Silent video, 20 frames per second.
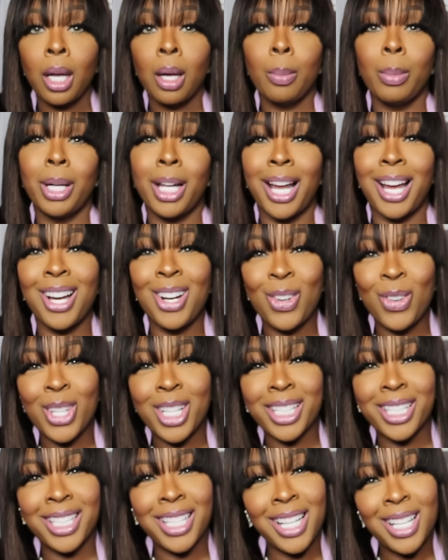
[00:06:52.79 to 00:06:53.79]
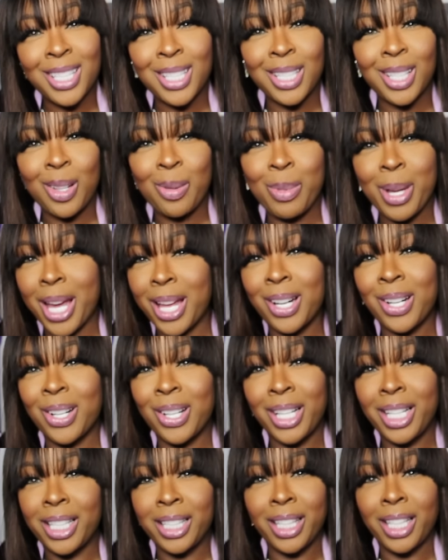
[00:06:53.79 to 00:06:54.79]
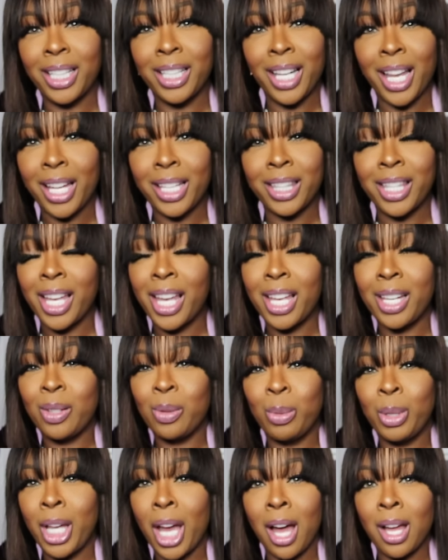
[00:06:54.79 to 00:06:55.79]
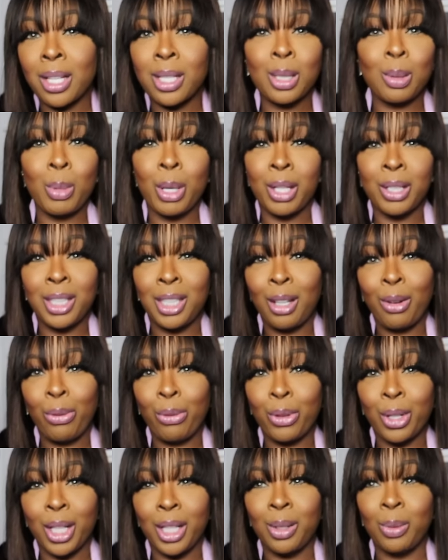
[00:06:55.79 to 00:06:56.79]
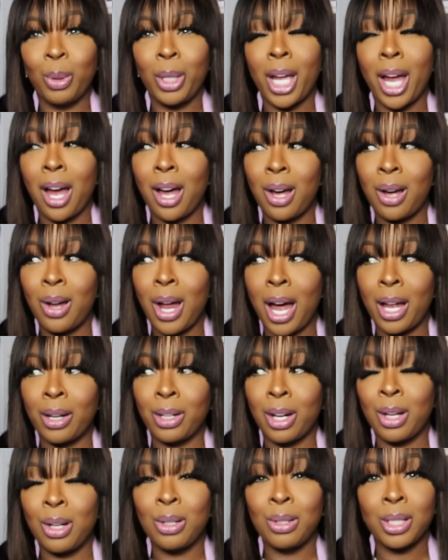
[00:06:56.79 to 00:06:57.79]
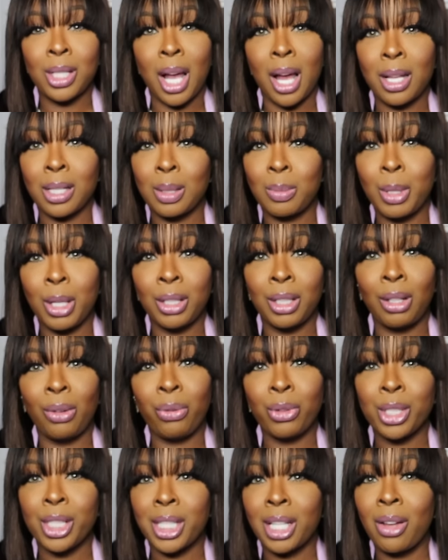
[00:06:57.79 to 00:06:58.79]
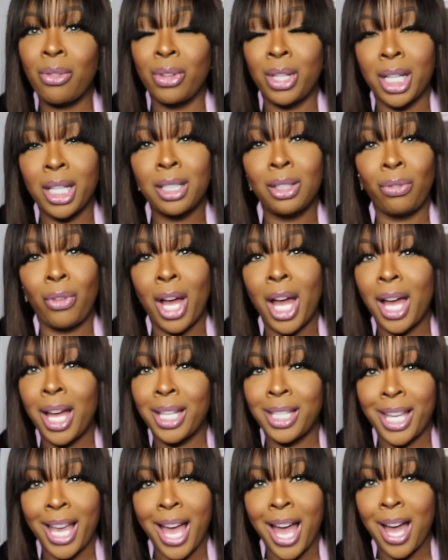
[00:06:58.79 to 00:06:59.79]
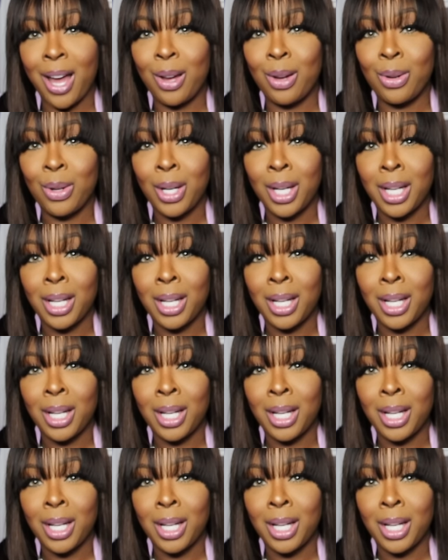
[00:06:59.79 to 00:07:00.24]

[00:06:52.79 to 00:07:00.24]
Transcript: But I don't want to tussle about it or anything like that. We all smell different. We all, our nose all smell different stuff. And that's fine, y'all.